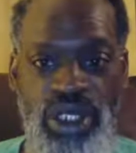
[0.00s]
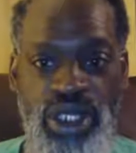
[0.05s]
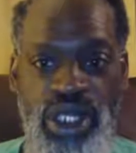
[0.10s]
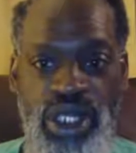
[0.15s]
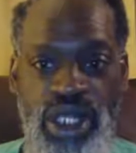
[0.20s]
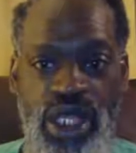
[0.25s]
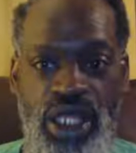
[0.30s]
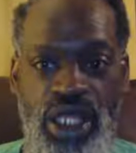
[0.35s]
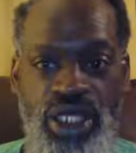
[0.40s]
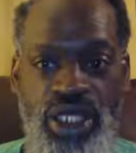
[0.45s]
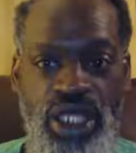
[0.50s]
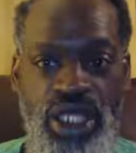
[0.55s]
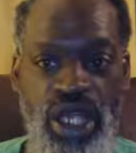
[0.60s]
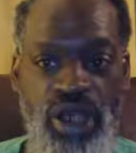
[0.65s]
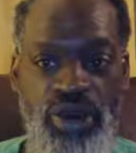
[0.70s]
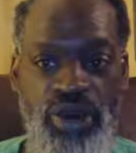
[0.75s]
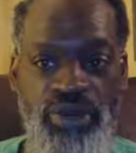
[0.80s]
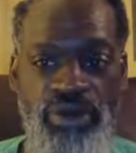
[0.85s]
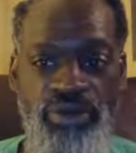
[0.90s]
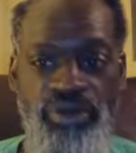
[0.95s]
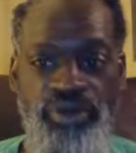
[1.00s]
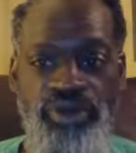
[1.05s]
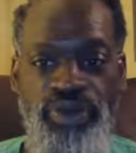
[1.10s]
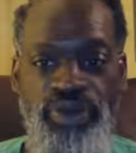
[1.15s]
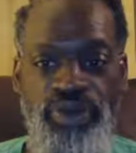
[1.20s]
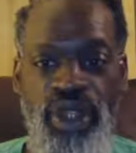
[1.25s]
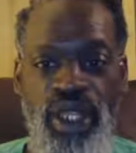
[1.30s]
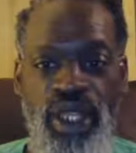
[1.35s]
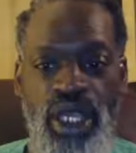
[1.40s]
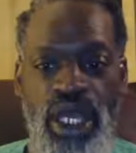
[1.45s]
So,
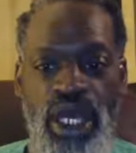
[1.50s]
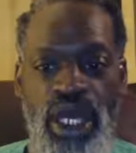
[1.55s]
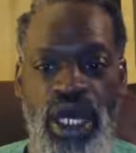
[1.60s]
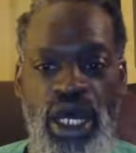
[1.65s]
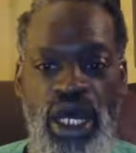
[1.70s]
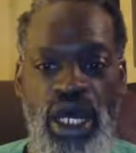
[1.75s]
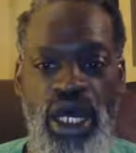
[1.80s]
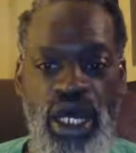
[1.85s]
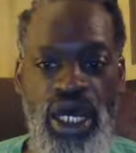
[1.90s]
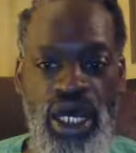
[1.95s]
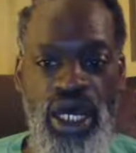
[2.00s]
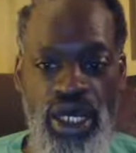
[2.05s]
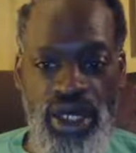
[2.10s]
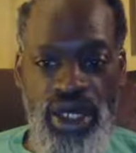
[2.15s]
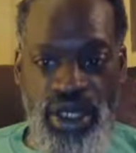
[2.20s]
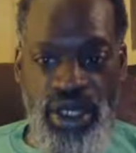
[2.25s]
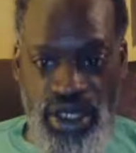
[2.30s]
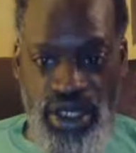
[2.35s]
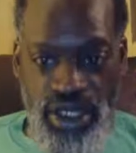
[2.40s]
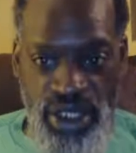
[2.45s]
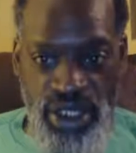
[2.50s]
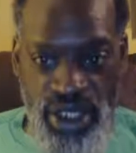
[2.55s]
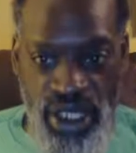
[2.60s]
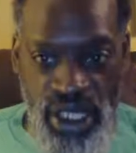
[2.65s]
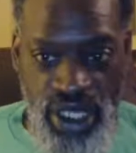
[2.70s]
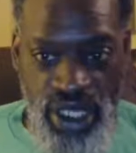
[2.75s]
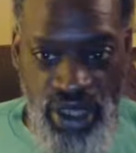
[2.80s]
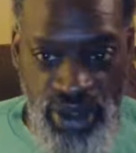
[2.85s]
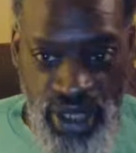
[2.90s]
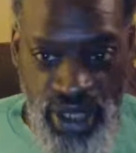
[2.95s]
uh,
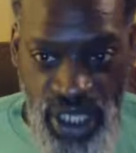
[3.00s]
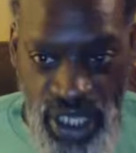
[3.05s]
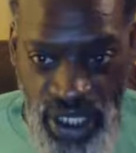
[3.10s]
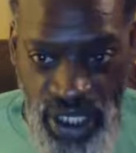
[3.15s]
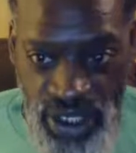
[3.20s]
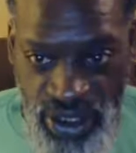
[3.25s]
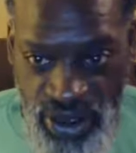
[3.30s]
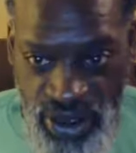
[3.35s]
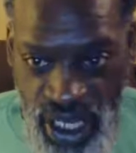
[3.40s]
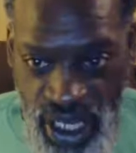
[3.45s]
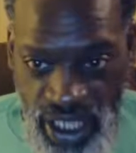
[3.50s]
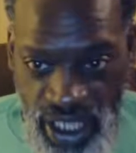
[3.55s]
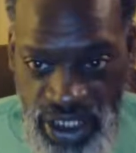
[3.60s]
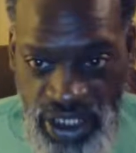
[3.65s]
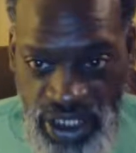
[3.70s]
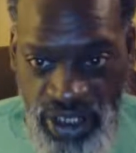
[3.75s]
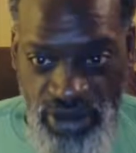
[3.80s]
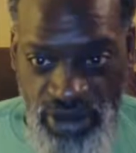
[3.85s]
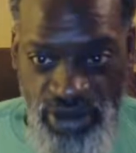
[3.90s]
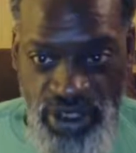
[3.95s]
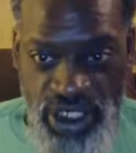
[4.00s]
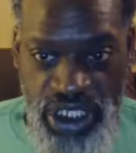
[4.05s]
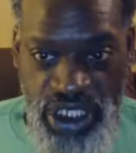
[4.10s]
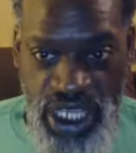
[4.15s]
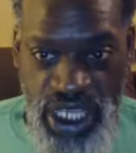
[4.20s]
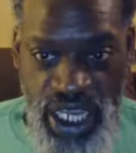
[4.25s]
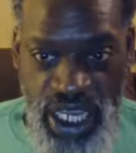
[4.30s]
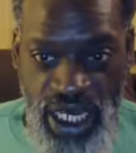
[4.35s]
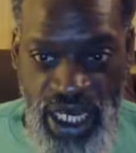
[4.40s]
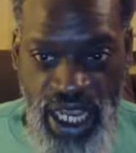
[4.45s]
okay, cool. I can still put
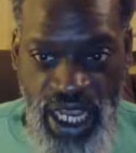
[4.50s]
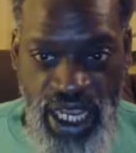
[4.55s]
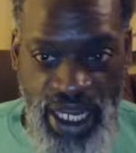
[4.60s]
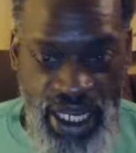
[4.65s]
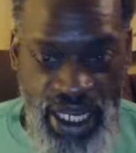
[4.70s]
tagline in.